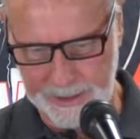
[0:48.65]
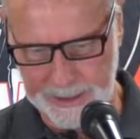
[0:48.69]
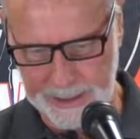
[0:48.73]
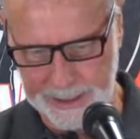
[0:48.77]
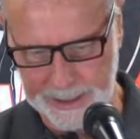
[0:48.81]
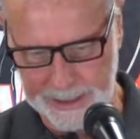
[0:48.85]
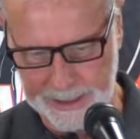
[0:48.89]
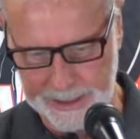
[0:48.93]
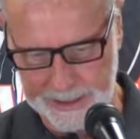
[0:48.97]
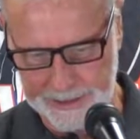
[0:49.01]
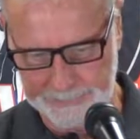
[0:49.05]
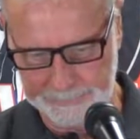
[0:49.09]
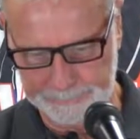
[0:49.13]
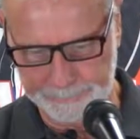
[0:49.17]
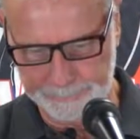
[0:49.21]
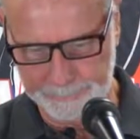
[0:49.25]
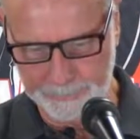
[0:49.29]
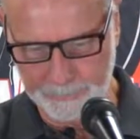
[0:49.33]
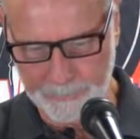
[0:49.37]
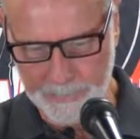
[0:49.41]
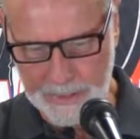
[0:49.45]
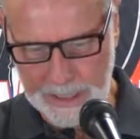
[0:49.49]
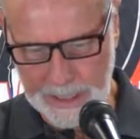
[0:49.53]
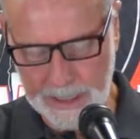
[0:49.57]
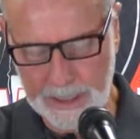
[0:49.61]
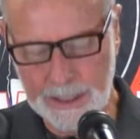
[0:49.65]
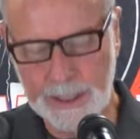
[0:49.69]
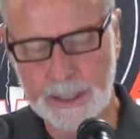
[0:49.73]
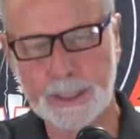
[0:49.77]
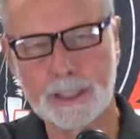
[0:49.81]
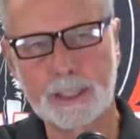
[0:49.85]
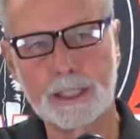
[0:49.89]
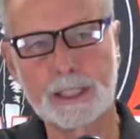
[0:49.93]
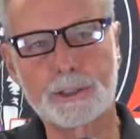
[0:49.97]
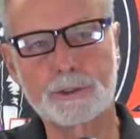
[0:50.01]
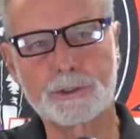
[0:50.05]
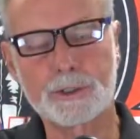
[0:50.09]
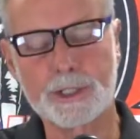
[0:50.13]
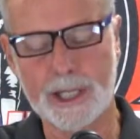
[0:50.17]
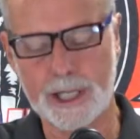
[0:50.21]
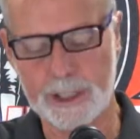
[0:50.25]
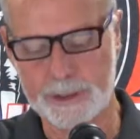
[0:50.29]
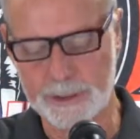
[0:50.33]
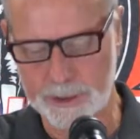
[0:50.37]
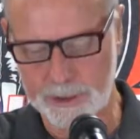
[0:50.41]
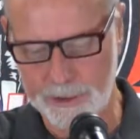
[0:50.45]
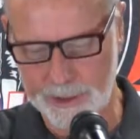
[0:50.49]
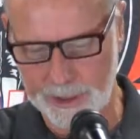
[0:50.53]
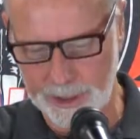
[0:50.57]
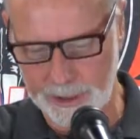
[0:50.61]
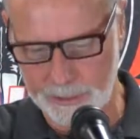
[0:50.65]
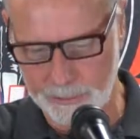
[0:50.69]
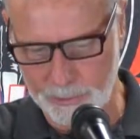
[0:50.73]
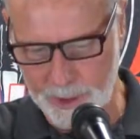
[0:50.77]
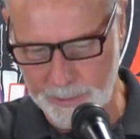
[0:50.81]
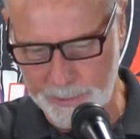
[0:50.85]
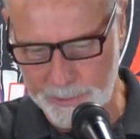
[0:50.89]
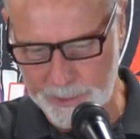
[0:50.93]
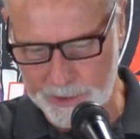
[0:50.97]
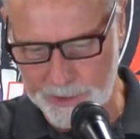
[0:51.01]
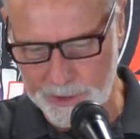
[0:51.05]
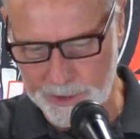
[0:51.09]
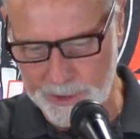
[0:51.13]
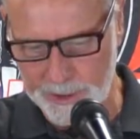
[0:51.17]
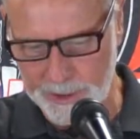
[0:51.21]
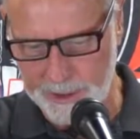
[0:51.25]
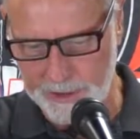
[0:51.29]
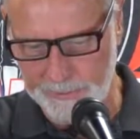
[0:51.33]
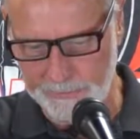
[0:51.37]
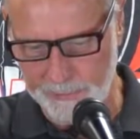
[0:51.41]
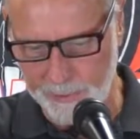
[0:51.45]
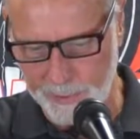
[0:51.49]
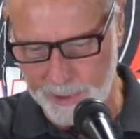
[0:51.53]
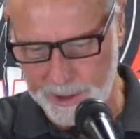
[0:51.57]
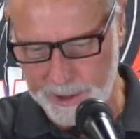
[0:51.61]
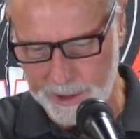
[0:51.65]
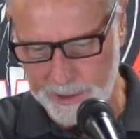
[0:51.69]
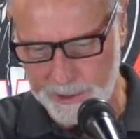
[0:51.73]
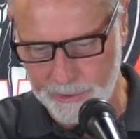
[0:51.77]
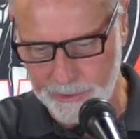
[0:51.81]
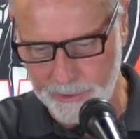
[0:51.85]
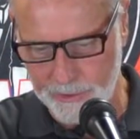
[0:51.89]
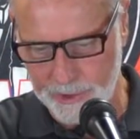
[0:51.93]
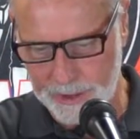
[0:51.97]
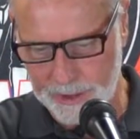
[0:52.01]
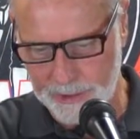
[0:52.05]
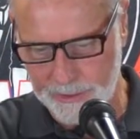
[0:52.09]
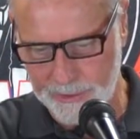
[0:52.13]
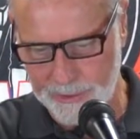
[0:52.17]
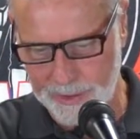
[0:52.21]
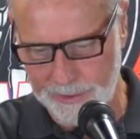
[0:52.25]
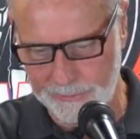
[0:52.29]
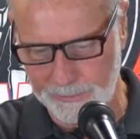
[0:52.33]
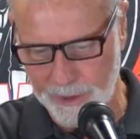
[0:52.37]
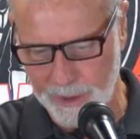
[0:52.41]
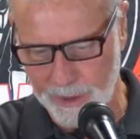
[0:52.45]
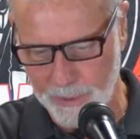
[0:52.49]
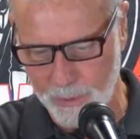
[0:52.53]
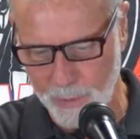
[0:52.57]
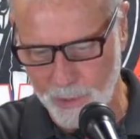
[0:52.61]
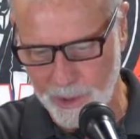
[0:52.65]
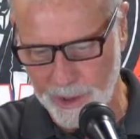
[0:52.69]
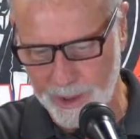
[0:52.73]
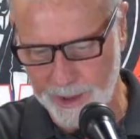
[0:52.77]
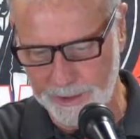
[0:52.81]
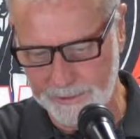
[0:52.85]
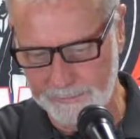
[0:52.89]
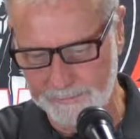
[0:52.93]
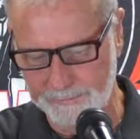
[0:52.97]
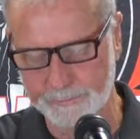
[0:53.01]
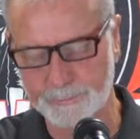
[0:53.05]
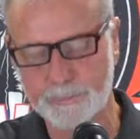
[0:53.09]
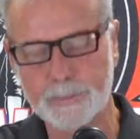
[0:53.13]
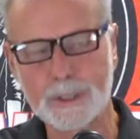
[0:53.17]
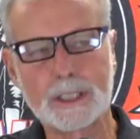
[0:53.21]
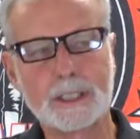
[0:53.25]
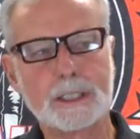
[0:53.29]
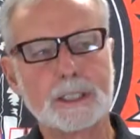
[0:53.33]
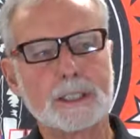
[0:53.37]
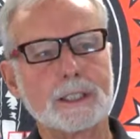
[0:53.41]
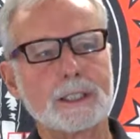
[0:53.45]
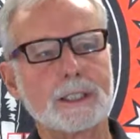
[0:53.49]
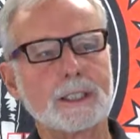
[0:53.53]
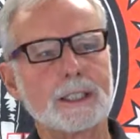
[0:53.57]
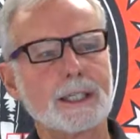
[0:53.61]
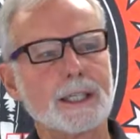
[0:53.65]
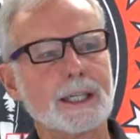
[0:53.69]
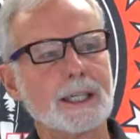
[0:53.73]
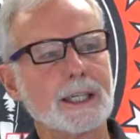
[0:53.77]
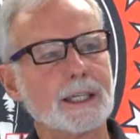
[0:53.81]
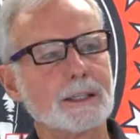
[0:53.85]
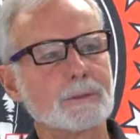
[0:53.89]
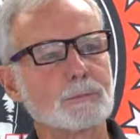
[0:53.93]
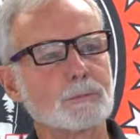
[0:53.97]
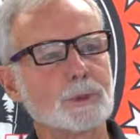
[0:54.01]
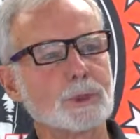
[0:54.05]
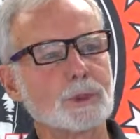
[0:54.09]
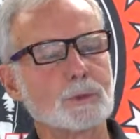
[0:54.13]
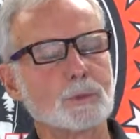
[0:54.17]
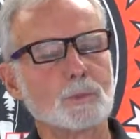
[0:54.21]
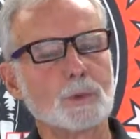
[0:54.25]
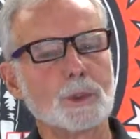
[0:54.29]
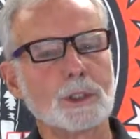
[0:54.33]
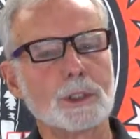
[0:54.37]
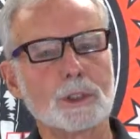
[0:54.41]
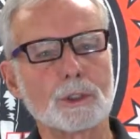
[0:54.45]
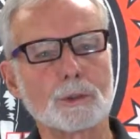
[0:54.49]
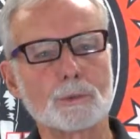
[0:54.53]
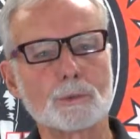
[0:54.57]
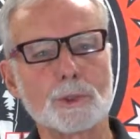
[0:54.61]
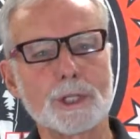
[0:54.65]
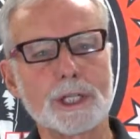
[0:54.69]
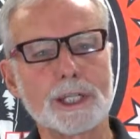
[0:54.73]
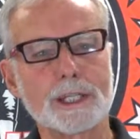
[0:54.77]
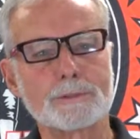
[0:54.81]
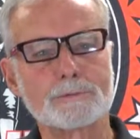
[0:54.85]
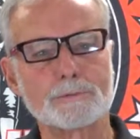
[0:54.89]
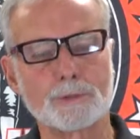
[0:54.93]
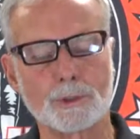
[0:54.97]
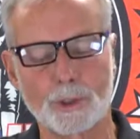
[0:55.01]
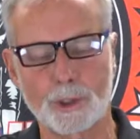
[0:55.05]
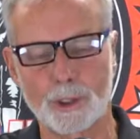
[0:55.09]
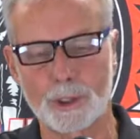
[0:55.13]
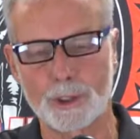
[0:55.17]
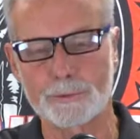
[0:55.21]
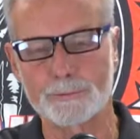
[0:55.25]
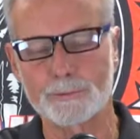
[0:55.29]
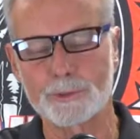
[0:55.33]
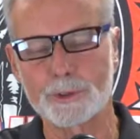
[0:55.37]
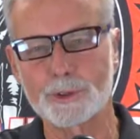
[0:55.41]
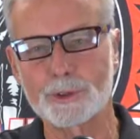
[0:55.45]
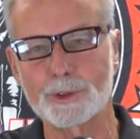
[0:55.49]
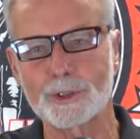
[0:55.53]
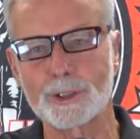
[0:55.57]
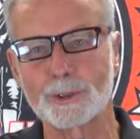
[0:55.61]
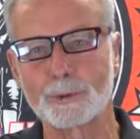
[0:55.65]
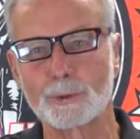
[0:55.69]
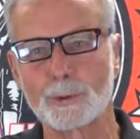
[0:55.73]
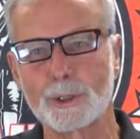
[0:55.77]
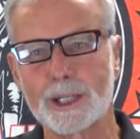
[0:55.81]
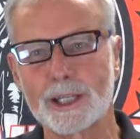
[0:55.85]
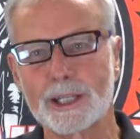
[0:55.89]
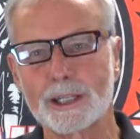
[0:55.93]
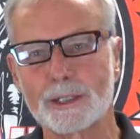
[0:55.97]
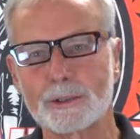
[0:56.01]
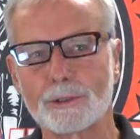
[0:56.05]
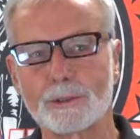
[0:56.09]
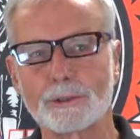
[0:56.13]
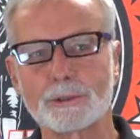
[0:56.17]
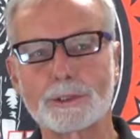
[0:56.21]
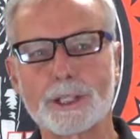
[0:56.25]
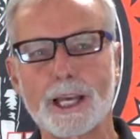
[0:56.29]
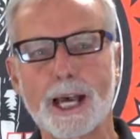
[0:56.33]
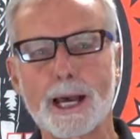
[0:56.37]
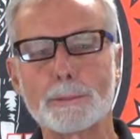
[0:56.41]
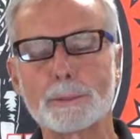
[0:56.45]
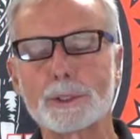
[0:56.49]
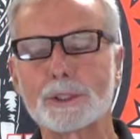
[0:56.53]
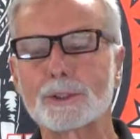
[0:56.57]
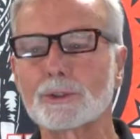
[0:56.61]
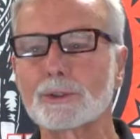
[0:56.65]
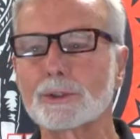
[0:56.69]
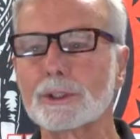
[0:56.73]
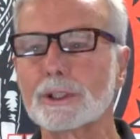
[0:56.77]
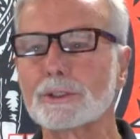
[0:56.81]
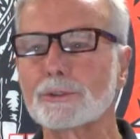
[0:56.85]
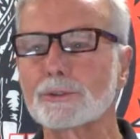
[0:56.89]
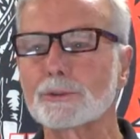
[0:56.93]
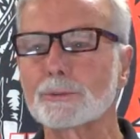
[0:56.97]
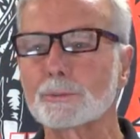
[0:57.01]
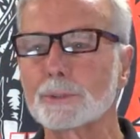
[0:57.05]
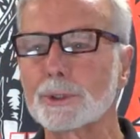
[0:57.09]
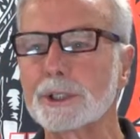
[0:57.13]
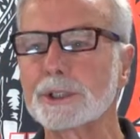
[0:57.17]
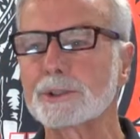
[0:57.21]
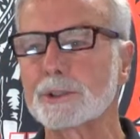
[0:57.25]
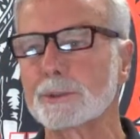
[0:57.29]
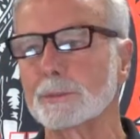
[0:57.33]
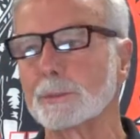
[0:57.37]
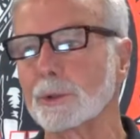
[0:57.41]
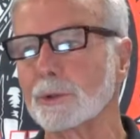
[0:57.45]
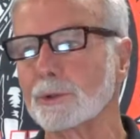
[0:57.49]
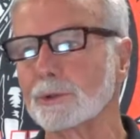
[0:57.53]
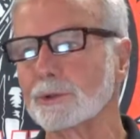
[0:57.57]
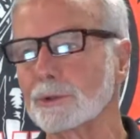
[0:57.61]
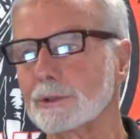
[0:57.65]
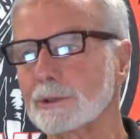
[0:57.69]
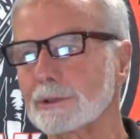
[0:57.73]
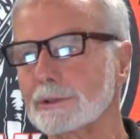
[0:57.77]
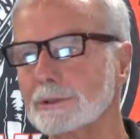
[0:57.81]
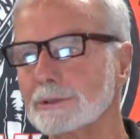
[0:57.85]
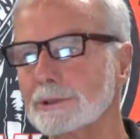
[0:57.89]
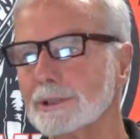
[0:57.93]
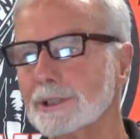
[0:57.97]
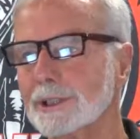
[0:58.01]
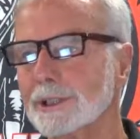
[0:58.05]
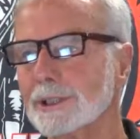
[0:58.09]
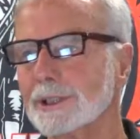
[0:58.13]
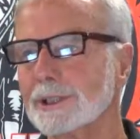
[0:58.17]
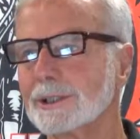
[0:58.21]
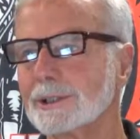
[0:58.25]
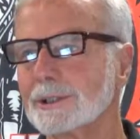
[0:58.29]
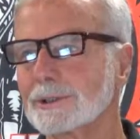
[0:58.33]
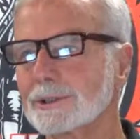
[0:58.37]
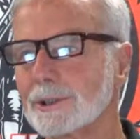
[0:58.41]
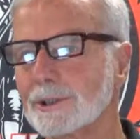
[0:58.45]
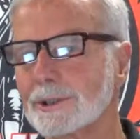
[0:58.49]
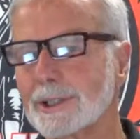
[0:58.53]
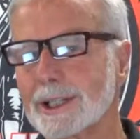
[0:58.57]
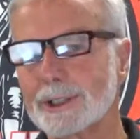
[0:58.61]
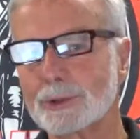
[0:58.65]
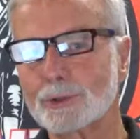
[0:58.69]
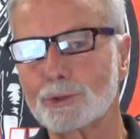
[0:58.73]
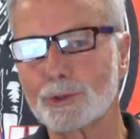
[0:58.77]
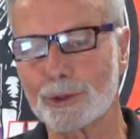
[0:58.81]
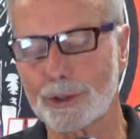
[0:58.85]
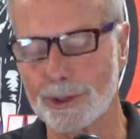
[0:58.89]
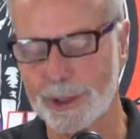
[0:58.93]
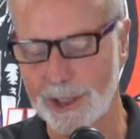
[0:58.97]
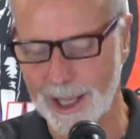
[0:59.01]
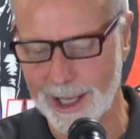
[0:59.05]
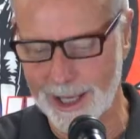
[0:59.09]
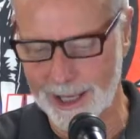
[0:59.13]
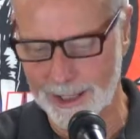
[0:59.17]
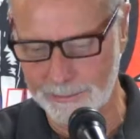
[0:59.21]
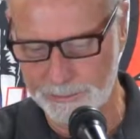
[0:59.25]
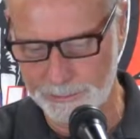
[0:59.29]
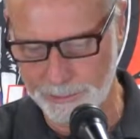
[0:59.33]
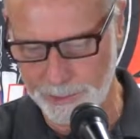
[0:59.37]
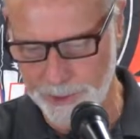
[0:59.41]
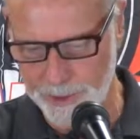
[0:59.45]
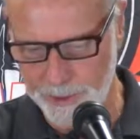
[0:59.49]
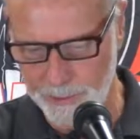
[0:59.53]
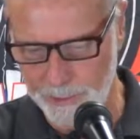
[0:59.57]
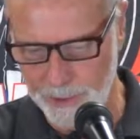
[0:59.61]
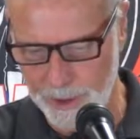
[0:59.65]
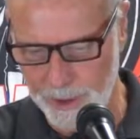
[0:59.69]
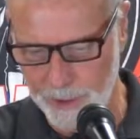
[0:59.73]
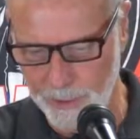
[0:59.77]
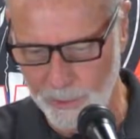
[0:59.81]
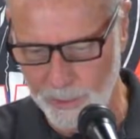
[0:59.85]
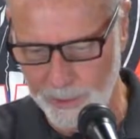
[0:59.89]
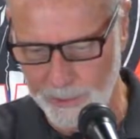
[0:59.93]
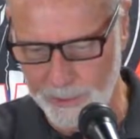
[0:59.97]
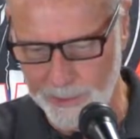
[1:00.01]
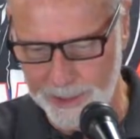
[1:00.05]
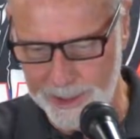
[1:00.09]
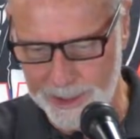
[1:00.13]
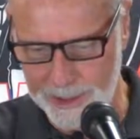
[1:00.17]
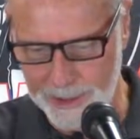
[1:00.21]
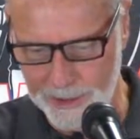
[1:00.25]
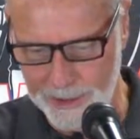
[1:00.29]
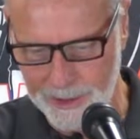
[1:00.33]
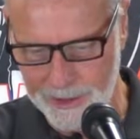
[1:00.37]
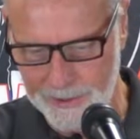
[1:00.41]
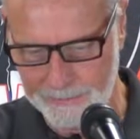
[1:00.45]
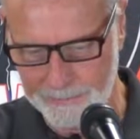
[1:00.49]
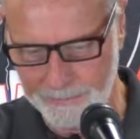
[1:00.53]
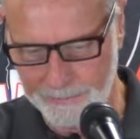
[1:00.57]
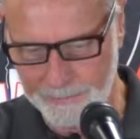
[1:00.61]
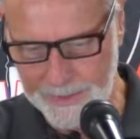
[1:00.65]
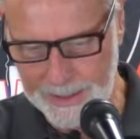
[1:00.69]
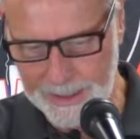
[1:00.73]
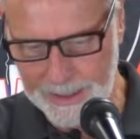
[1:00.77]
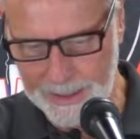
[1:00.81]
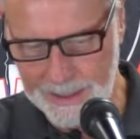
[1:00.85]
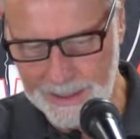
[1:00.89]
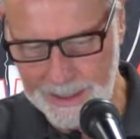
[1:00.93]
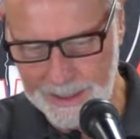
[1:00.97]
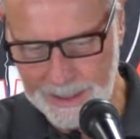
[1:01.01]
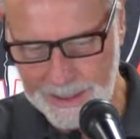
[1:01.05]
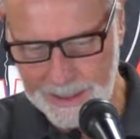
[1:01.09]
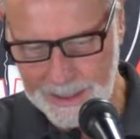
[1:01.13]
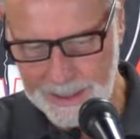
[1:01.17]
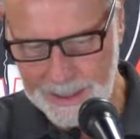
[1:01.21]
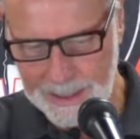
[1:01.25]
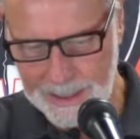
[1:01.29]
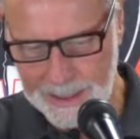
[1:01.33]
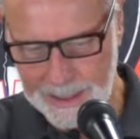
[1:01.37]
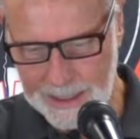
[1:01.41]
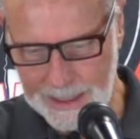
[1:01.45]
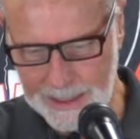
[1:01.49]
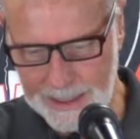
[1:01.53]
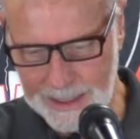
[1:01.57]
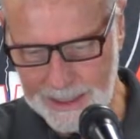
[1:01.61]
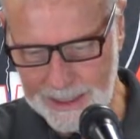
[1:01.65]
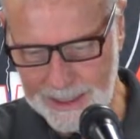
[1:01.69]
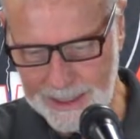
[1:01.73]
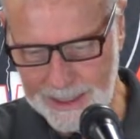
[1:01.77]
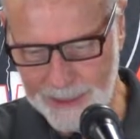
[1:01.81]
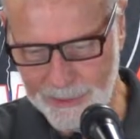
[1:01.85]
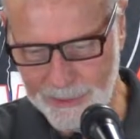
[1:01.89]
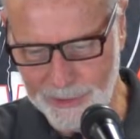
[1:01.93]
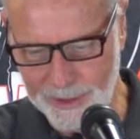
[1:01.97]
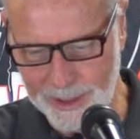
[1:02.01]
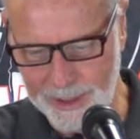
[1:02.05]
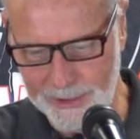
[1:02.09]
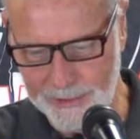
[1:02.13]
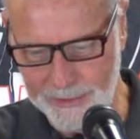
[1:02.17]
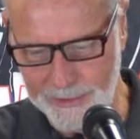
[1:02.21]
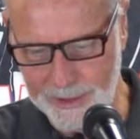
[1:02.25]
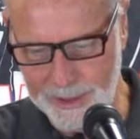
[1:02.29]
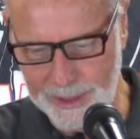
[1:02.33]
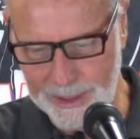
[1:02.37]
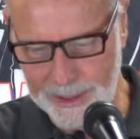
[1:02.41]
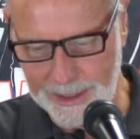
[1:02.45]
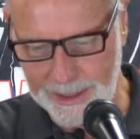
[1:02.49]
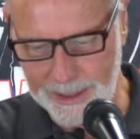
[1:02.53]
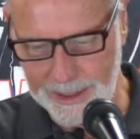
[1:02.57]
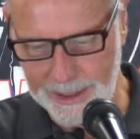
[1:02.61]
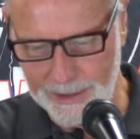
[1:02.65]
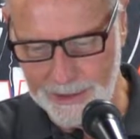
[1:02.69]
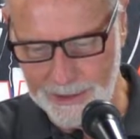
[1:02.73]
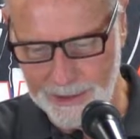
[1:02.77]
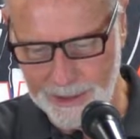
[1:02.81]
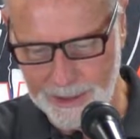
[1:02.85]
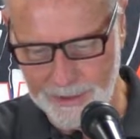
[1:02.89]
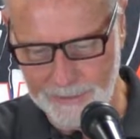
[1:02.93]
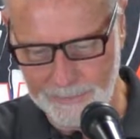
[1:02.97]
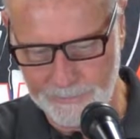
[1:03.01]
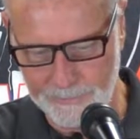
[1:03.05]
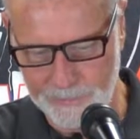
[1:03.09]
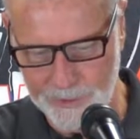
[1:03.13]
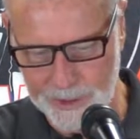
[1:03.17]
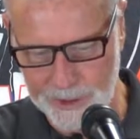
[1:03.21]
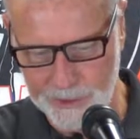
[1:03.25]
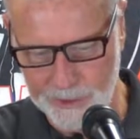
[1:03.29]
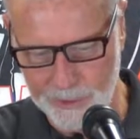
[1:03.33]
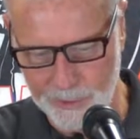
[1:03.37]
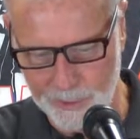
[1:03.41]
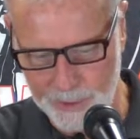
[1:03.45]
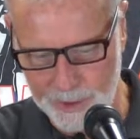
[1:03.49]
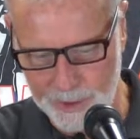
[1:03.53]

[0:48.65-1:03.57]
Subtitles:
He is now the state representative for District 71. And when Will ran for office, he ran on common sense principles. So that should align pretty well with us. He says that he is a fiscal